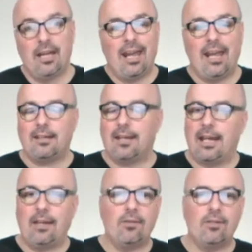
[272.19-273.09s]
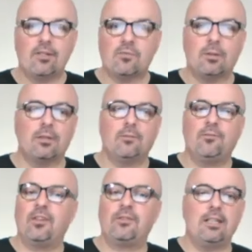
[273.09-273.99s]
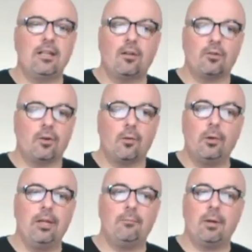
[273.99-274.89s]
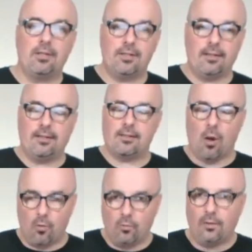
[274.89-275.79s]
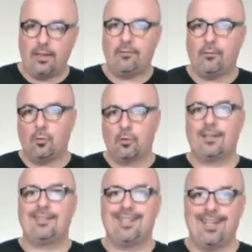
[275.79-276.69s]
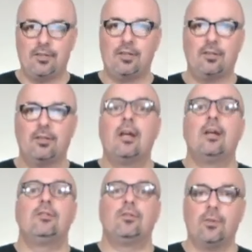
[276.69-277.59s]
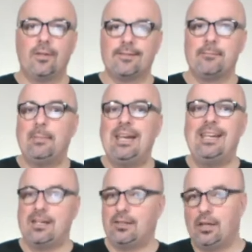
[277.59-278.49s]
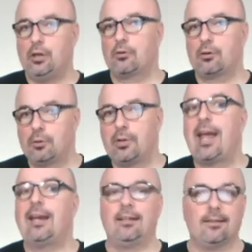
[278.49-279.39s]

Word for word: And even just with the fifty dollars a week budget that's only for attention to this media that you're creating.